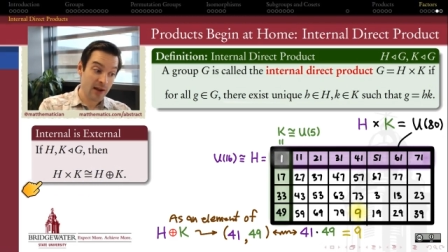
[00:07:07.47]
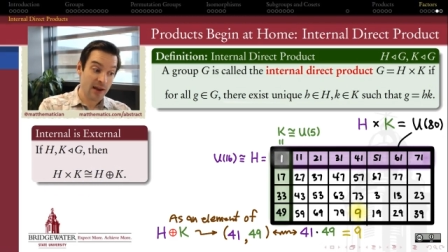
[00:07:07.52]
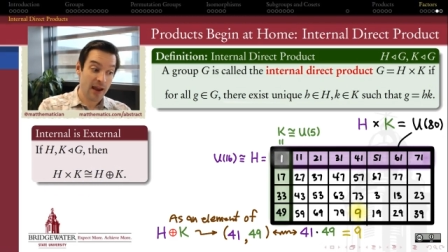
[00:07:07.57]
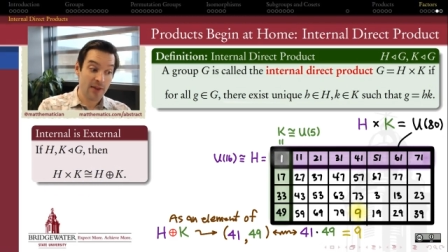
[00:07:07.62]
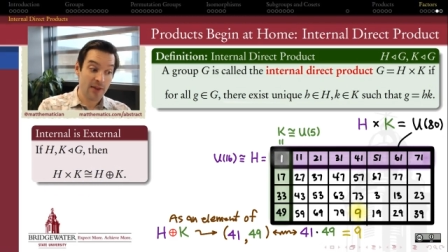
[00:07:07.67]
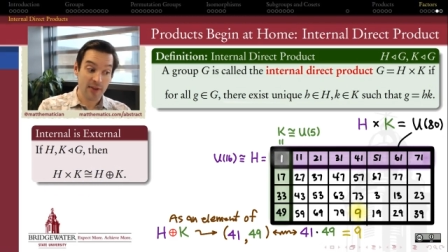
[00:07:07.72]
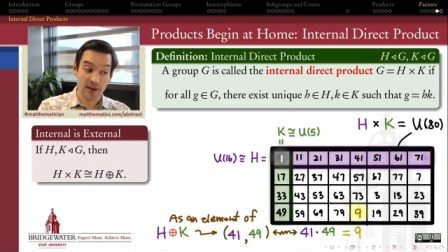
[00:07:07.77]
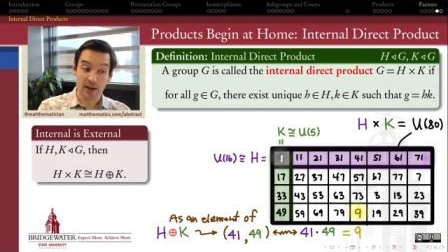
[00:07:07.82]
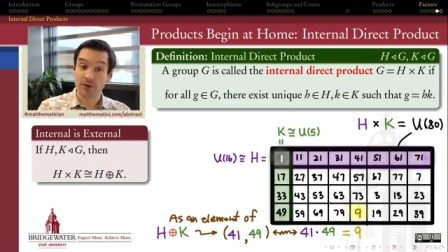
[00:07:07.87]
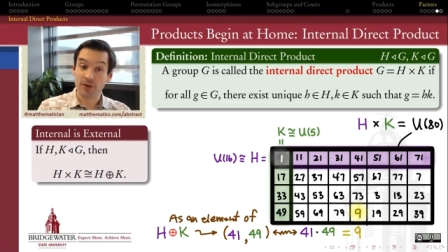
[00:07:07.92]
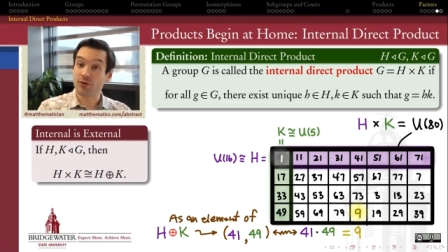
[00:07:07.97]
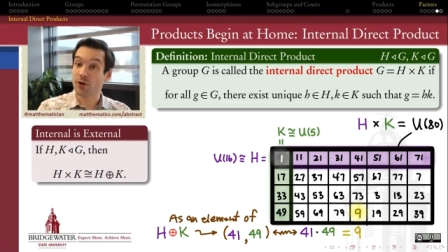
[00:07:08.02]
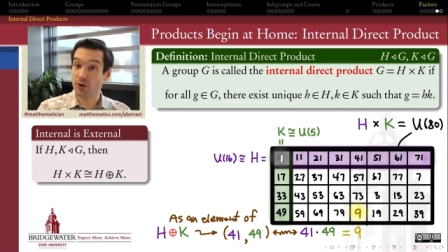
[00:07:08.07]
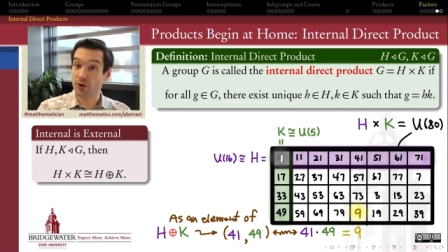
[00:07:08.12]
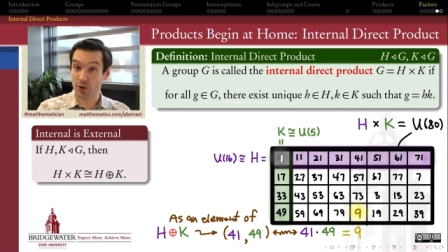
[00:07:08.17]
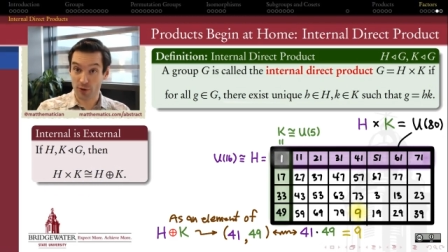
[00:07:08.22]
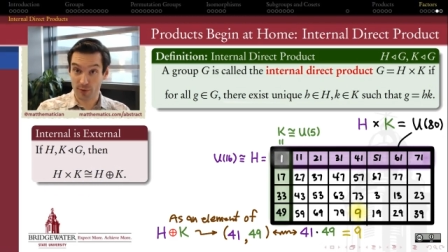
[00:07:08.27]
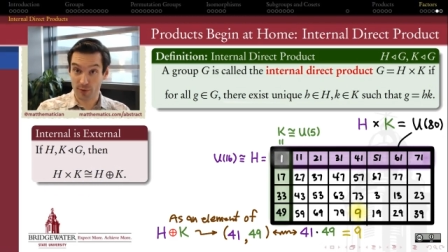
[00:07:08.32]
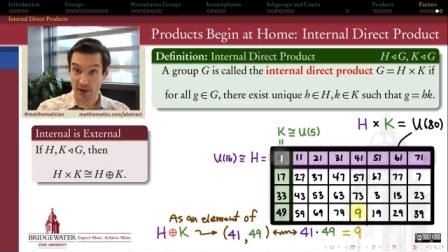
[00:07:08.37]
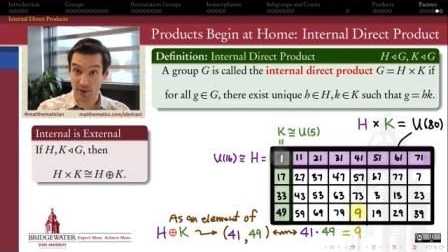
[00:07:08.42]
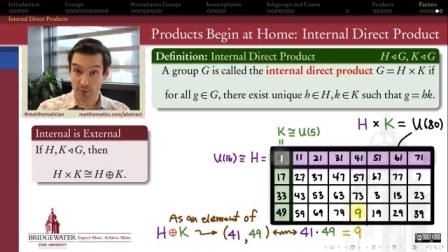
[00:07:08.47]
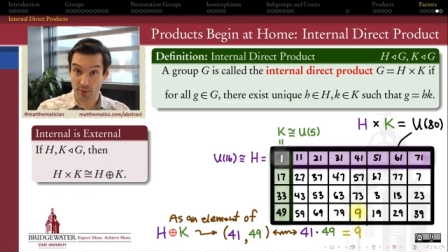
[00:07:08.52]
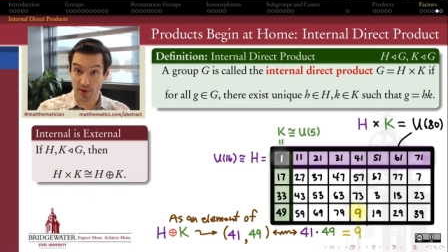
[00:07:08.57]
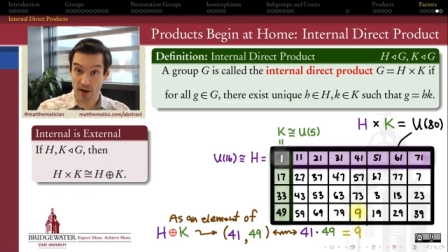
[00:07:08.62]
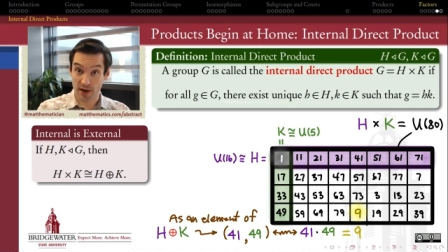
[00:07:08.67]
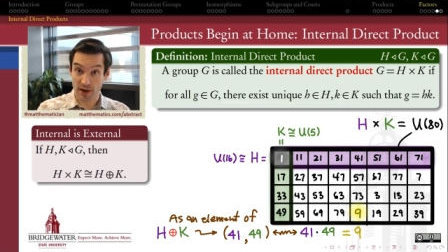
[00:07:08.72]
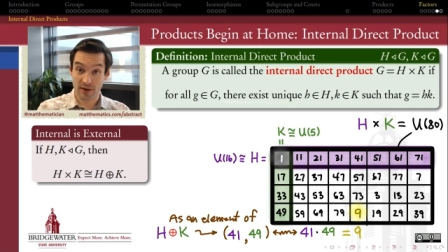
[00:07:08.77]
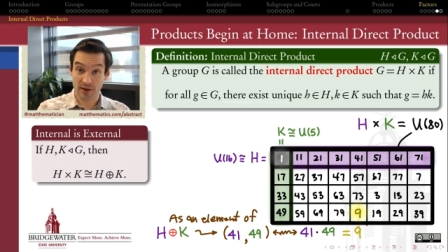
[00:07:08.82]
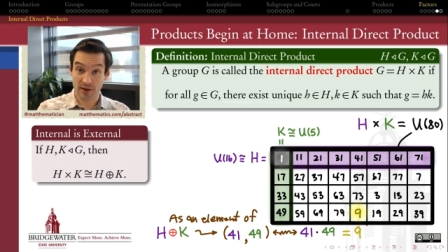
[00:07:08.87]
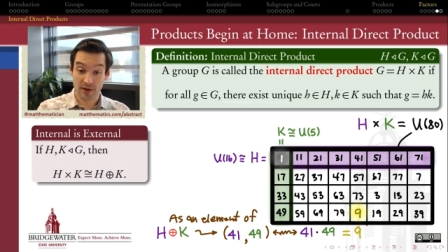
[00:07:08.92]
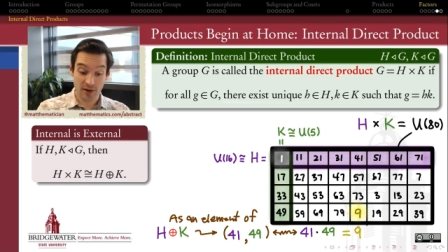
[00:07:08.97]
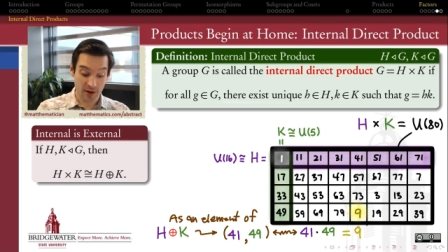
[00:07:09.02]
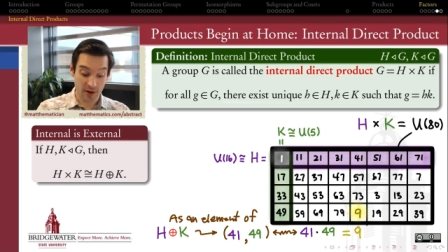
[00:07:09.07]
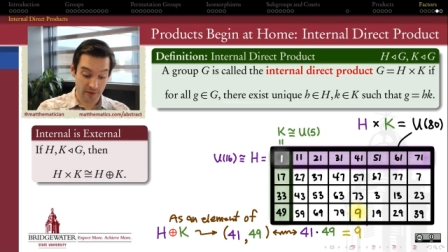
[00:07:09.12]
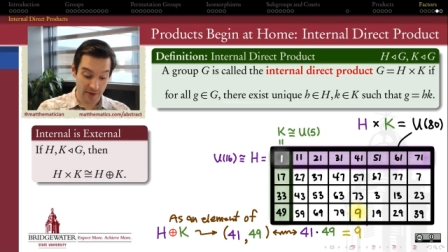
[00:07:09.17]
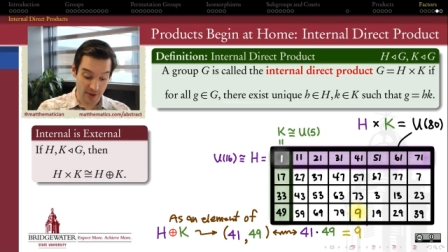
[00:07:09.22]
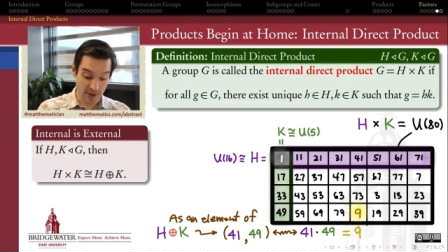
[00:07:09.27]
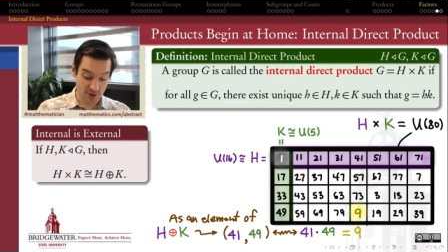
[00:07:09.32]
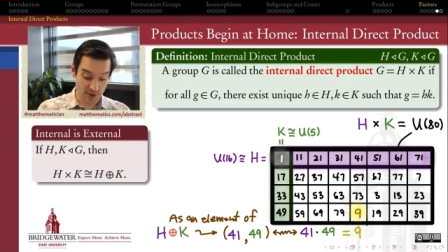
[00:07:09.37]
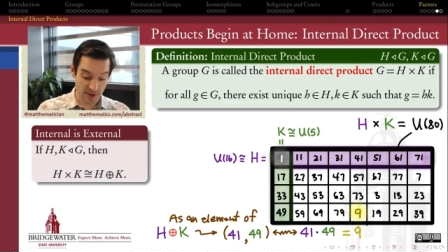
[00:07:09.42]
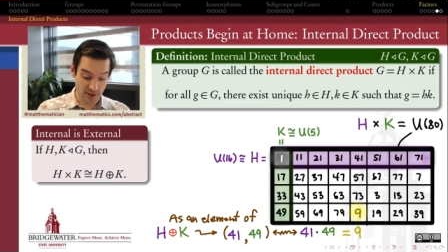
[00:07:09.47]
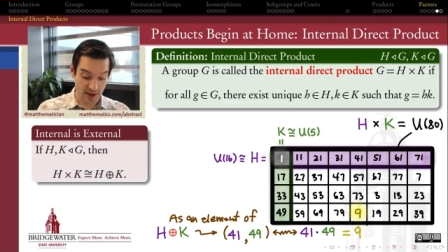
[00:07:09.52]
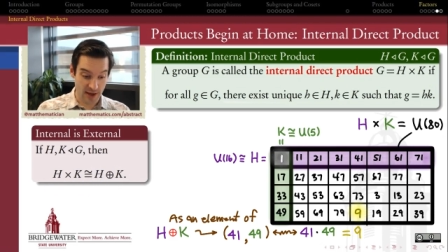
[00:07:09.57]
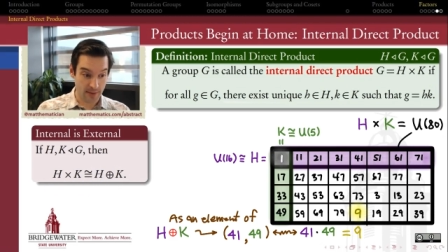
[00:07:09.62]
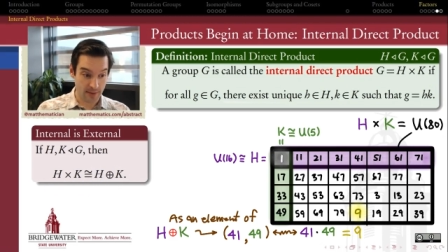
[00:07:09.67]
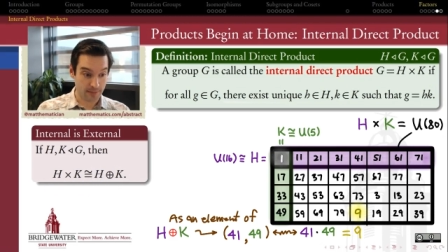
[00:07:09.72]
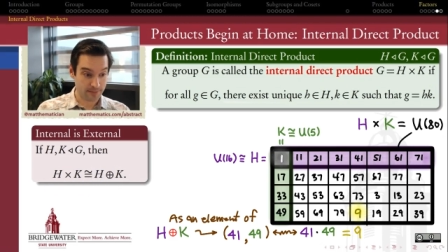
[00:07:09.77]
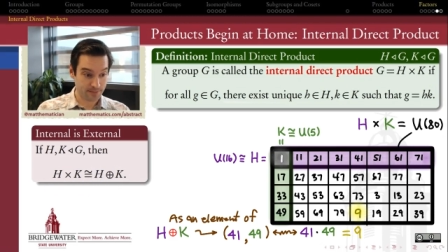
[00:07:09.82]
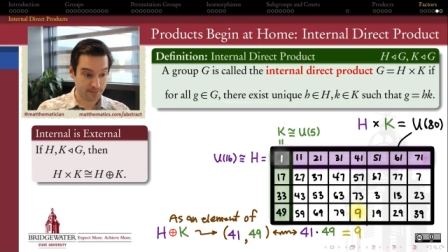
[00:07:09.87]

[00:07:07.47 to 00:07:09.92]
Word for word: and the internal direct product of H and K.